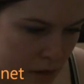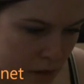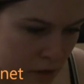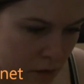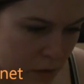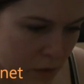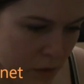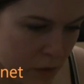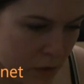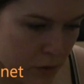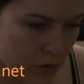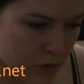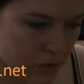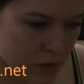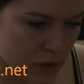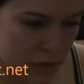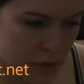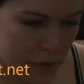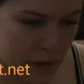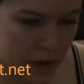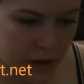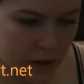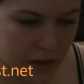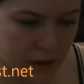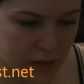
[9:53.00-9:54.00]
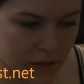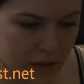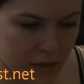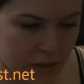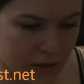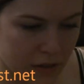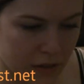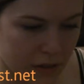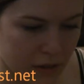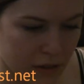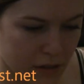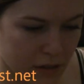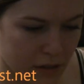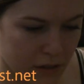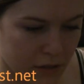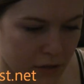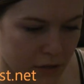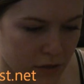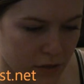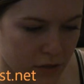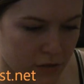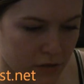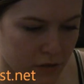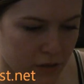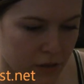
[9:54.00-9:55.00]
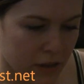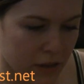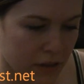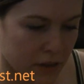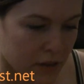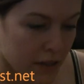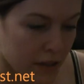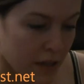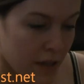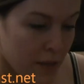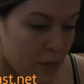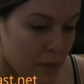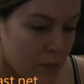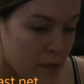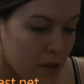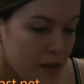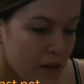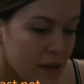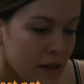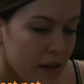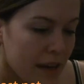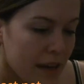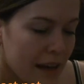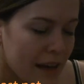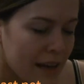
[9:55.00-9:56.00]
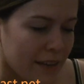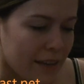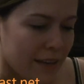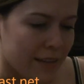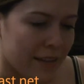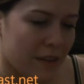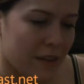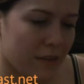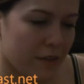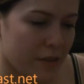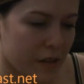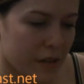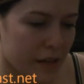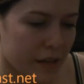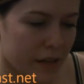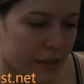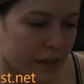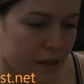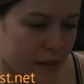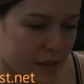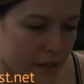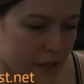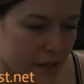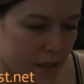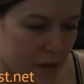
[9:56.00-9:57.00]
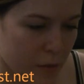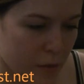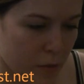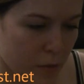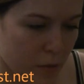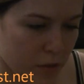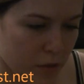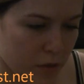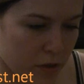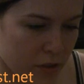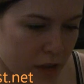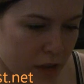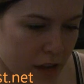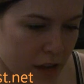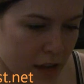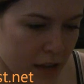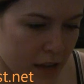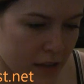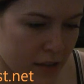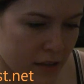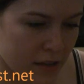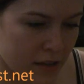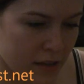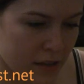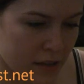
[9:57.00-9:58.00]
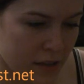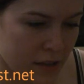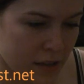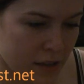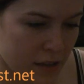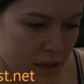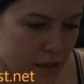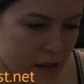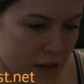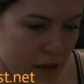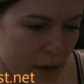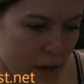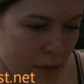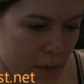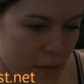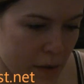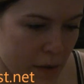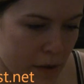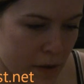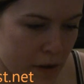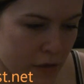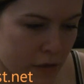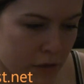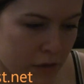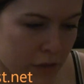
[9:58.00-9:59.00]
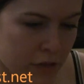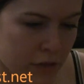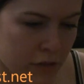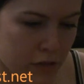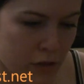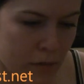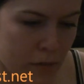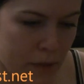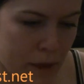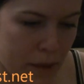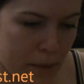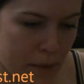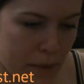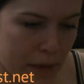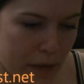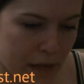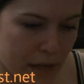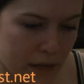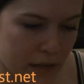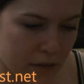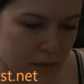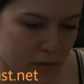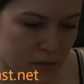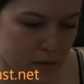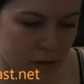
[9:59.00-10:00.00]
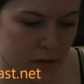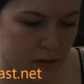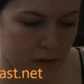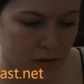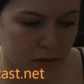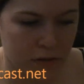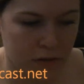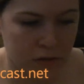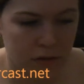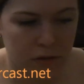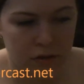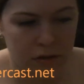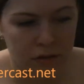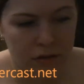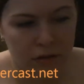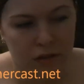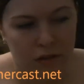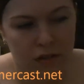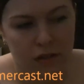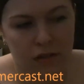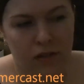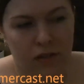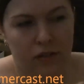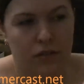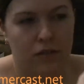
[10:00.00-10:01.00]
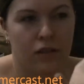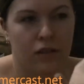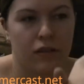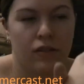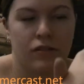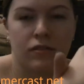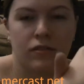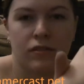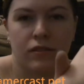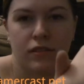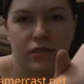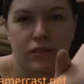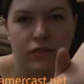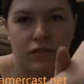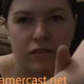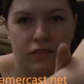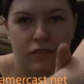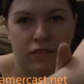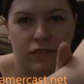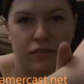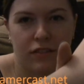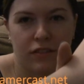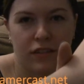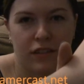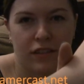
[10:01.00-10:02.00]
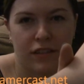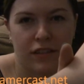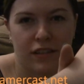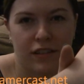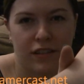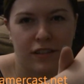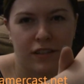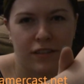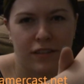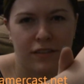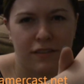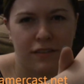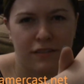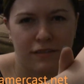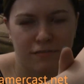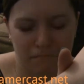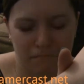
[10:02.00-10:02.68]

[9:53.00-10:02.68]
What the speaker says: which also apparently does the Killzone 3 theme and the soundtrack, but also has a retro matte pack as well. So it's got this on the inside too.